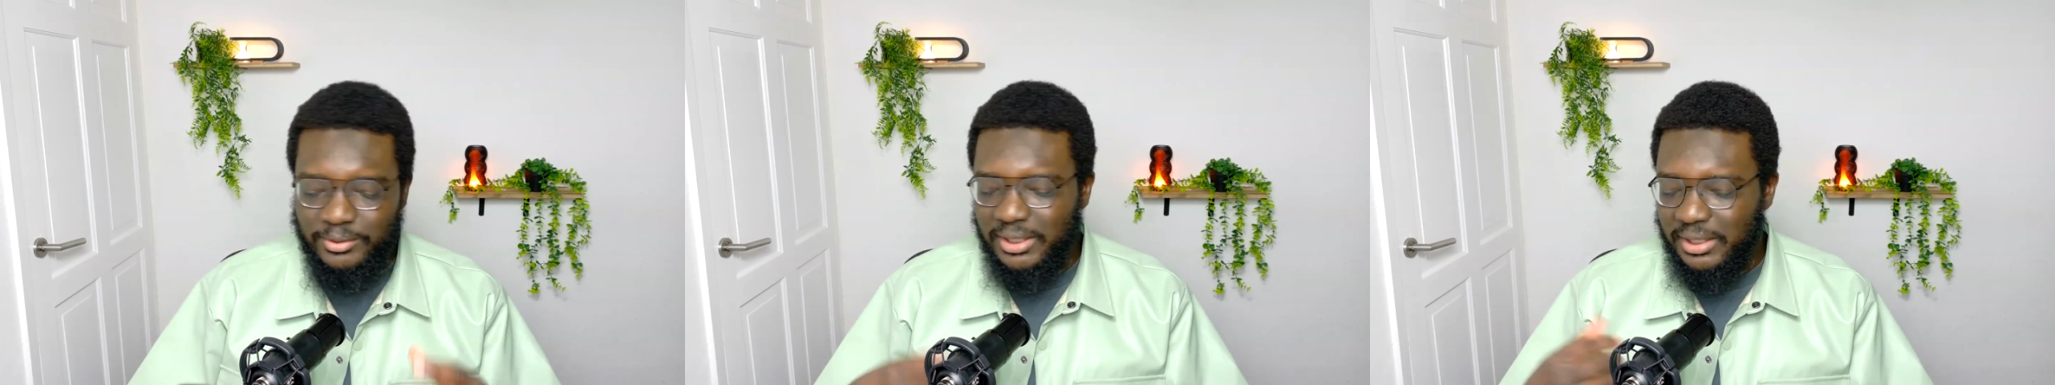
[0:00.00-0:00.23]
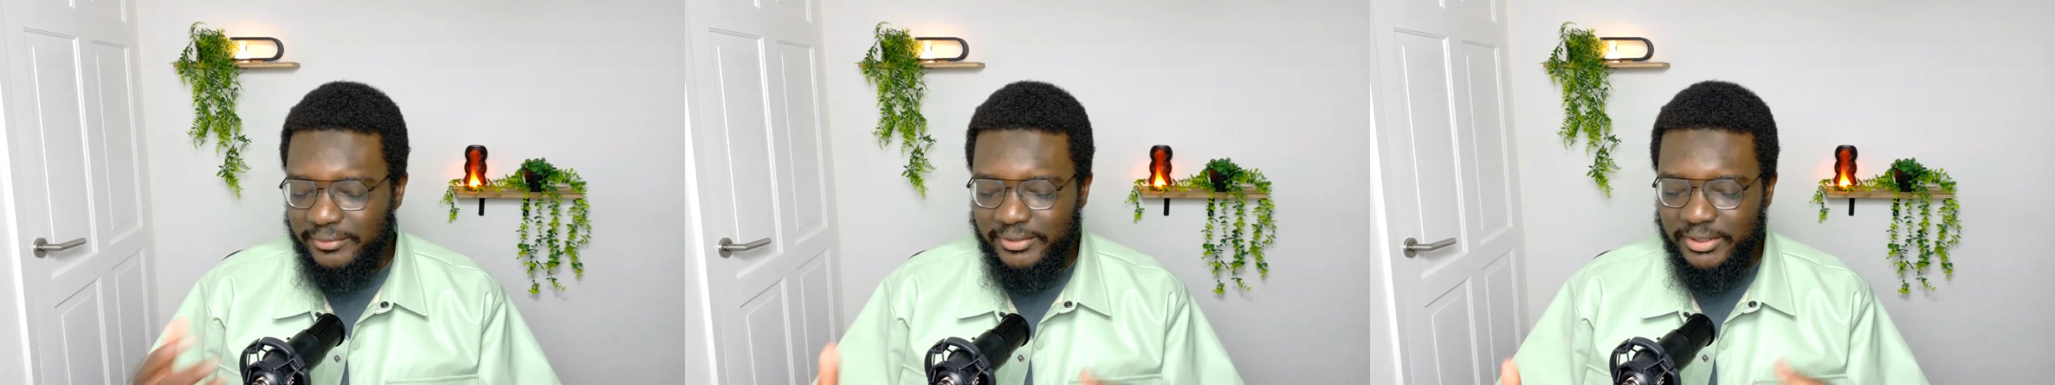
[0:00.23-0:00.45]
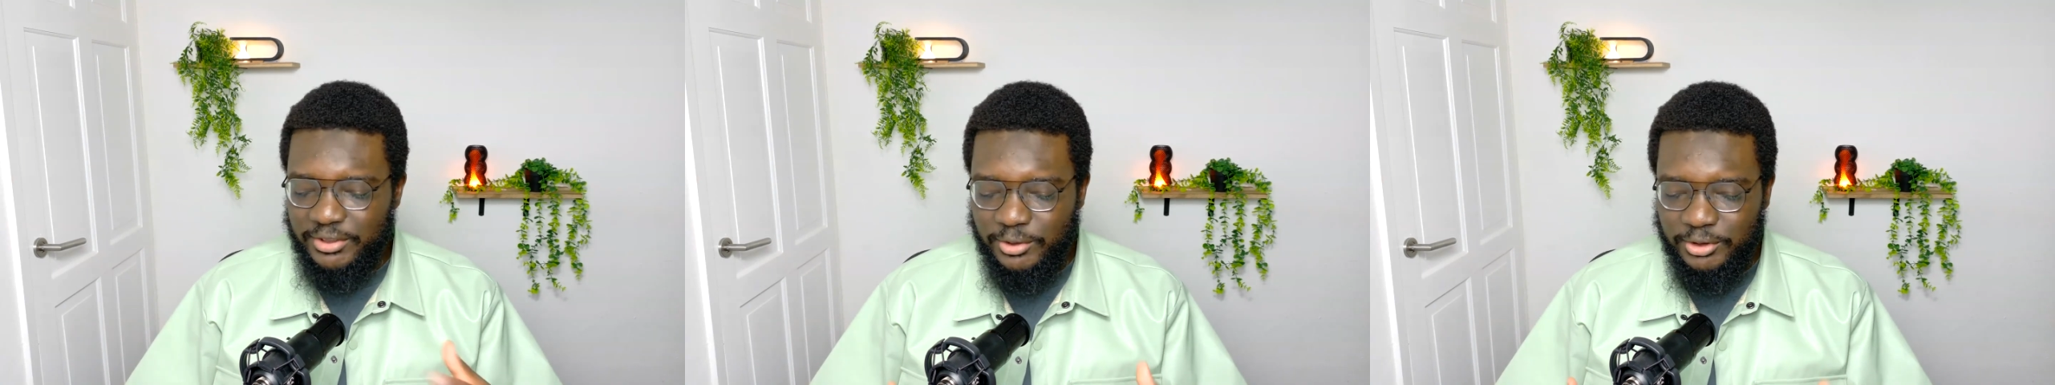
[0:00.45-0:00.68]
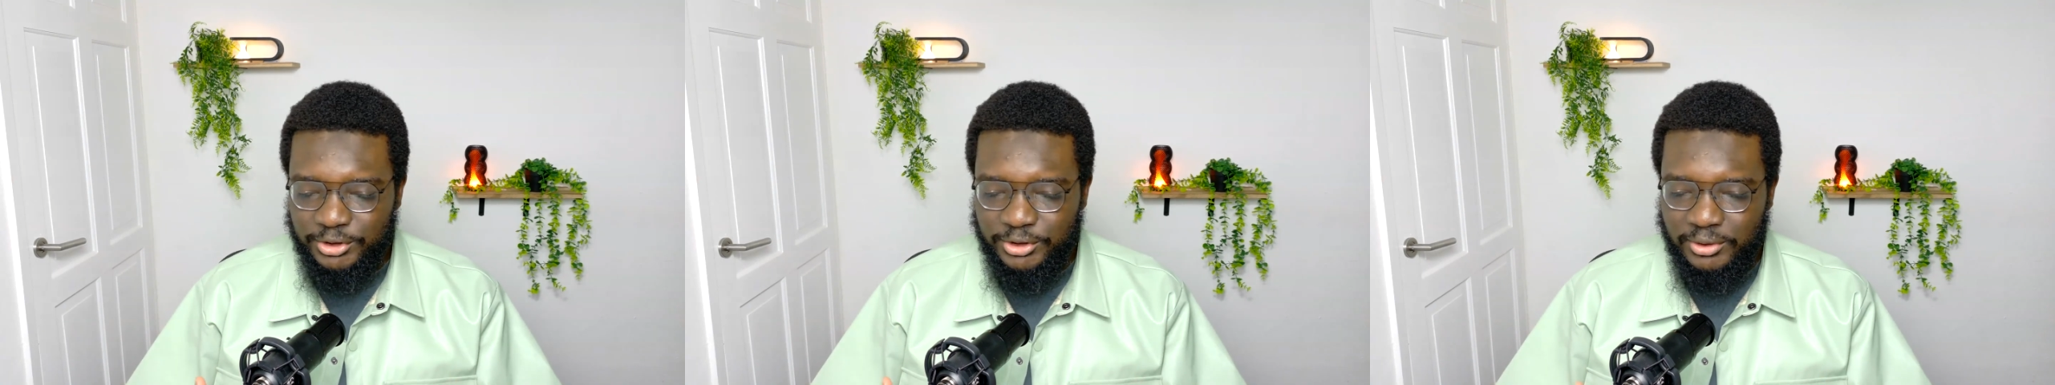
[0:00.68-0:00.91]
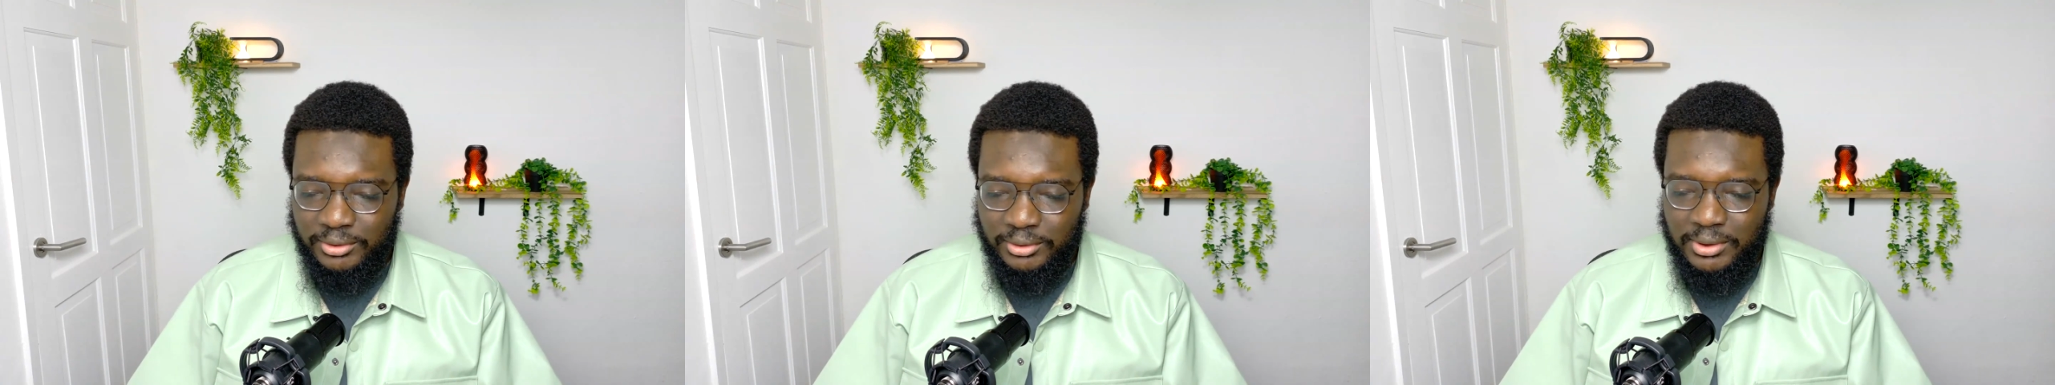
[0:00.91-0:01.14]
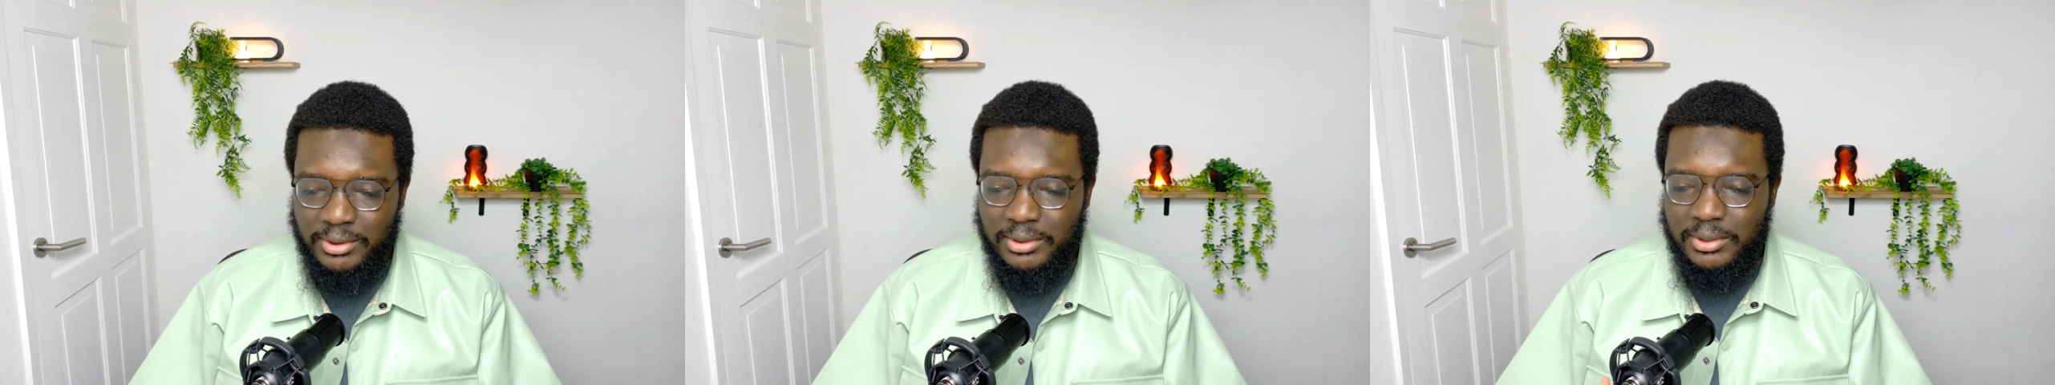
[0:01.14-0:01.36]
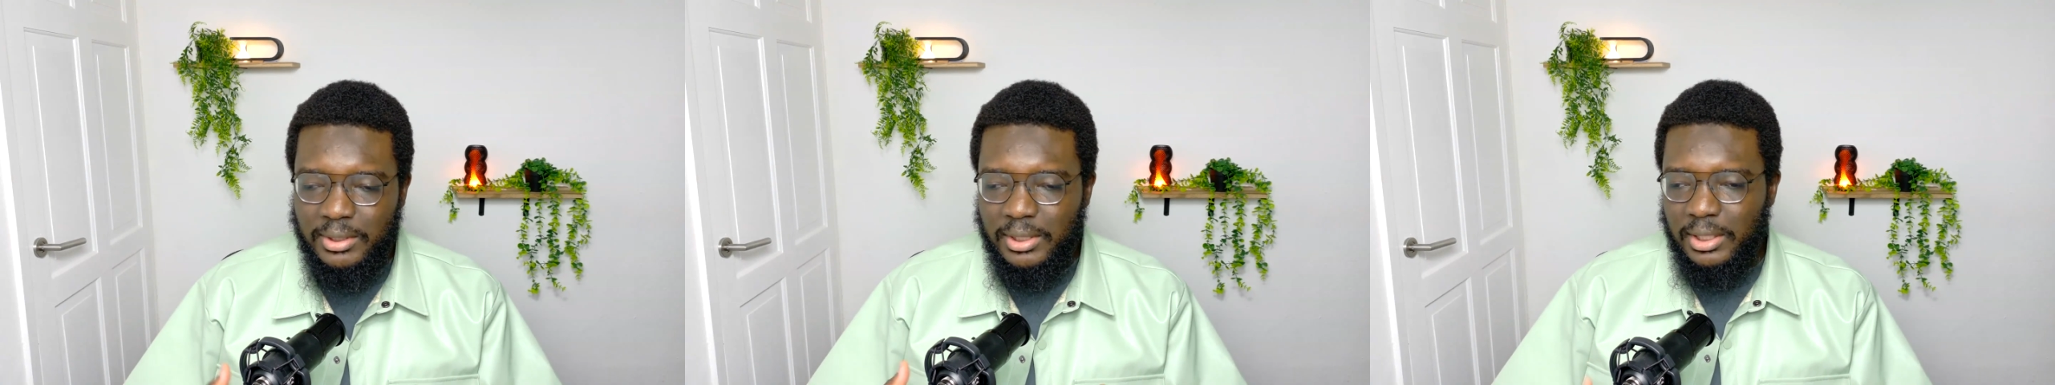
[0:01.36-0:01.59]
We can have a discussion
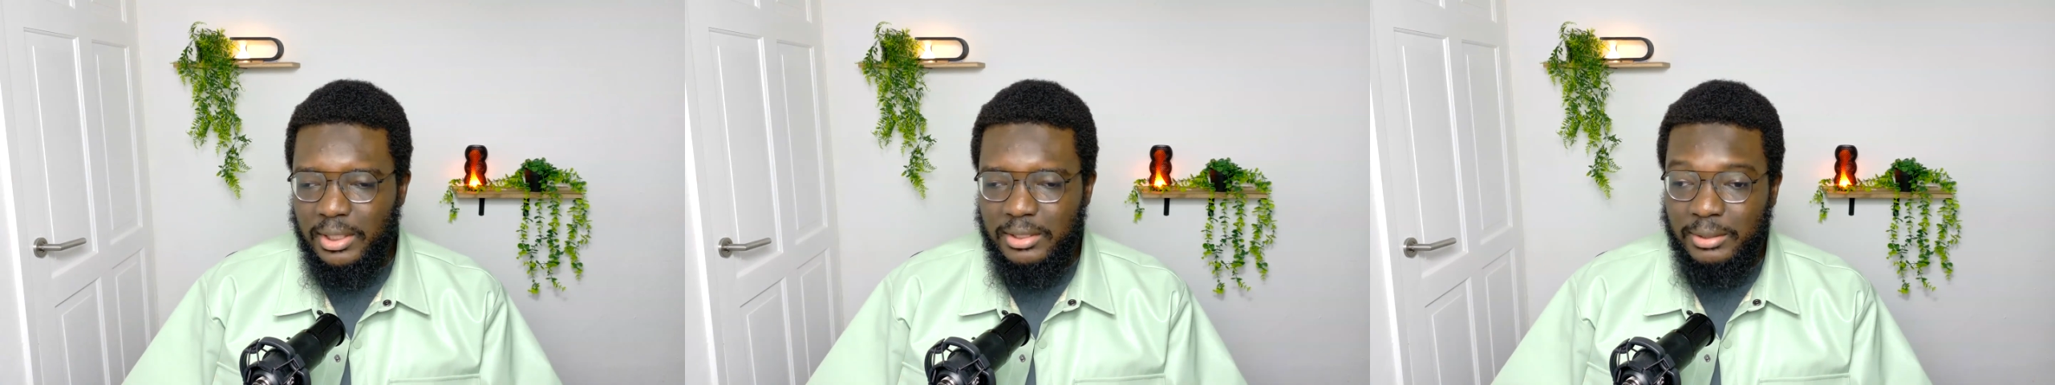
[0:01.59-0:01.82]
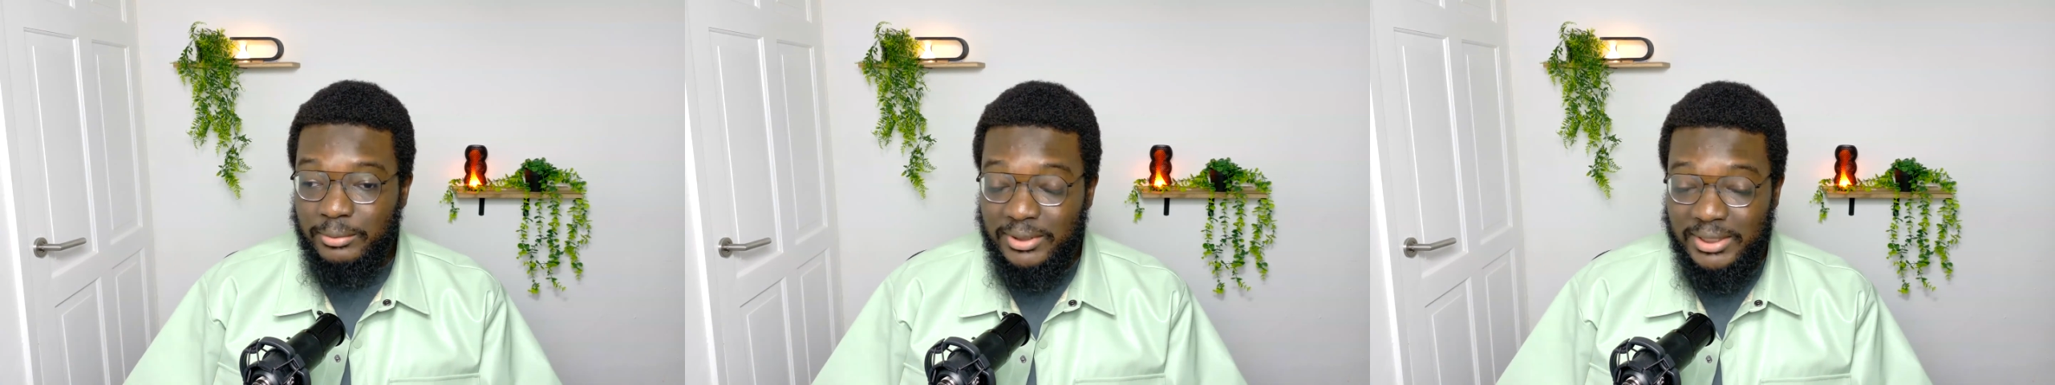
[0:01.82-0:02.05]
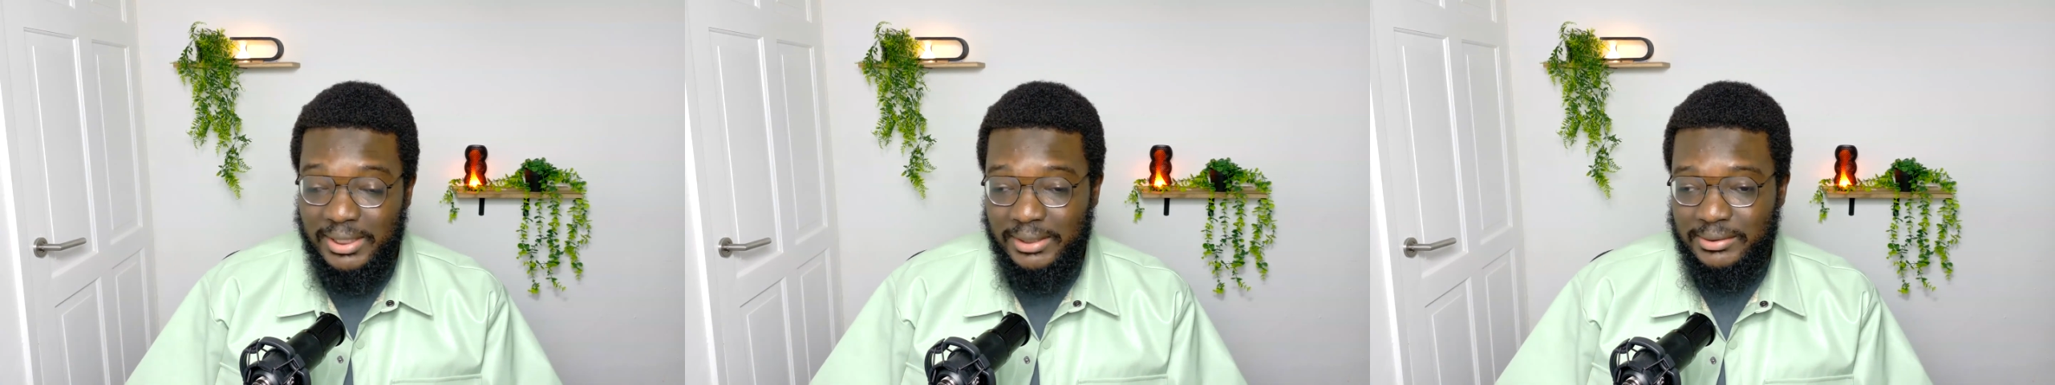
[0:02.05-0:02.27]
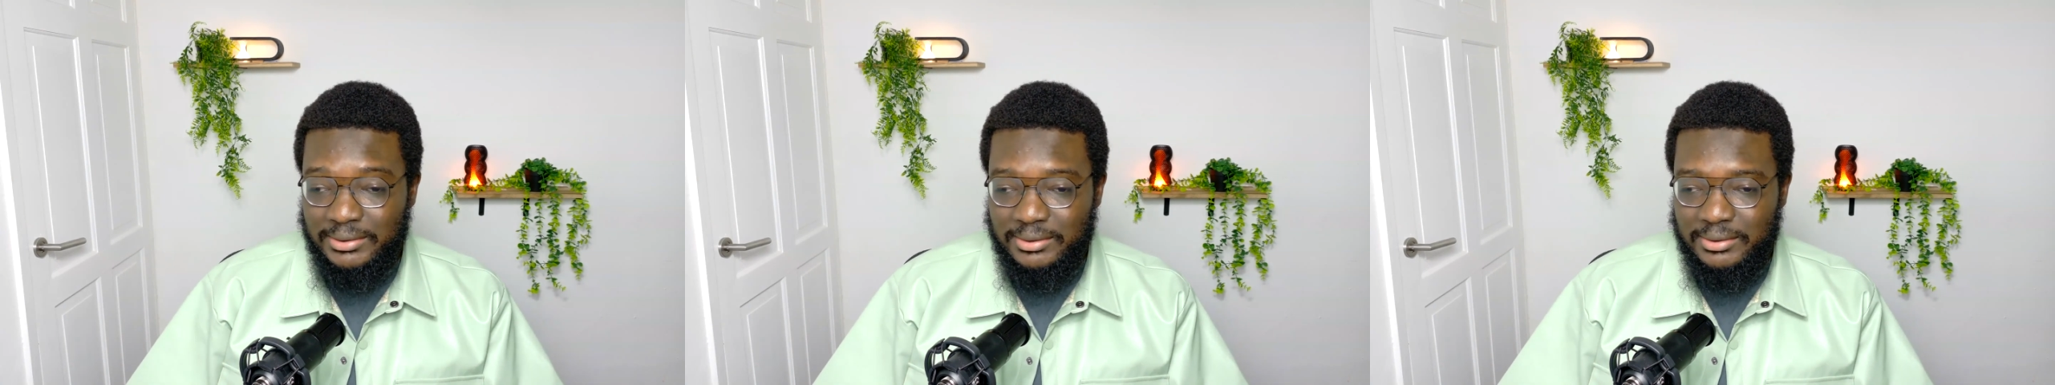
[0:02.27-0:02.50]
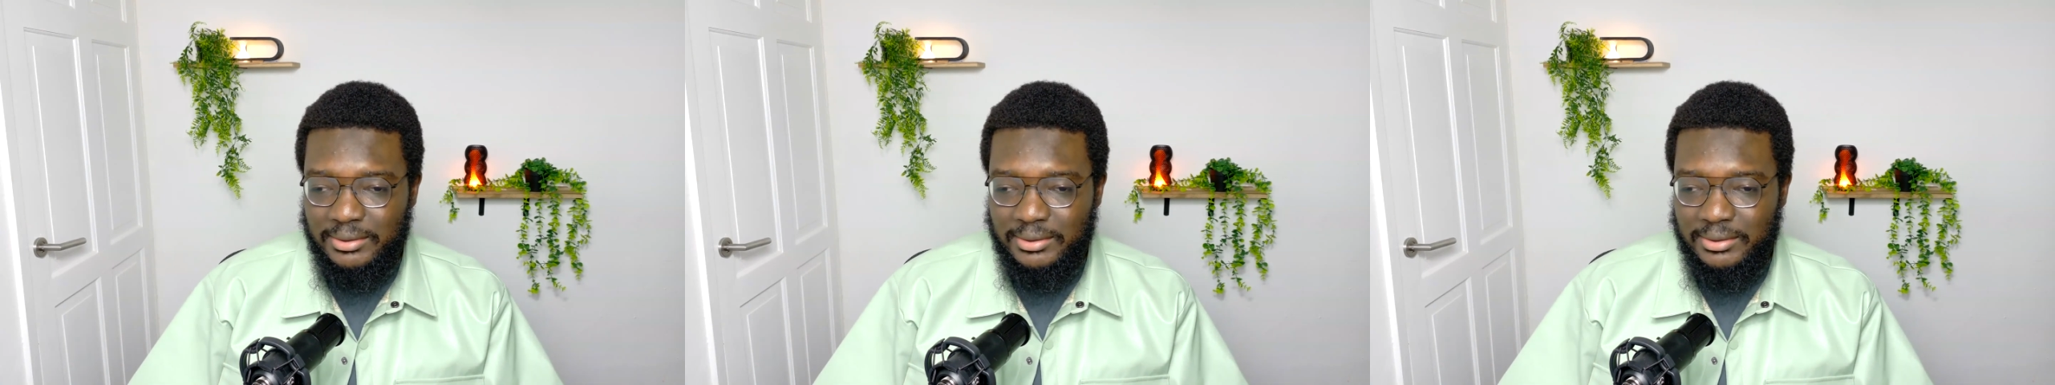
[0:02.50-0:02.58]
around that.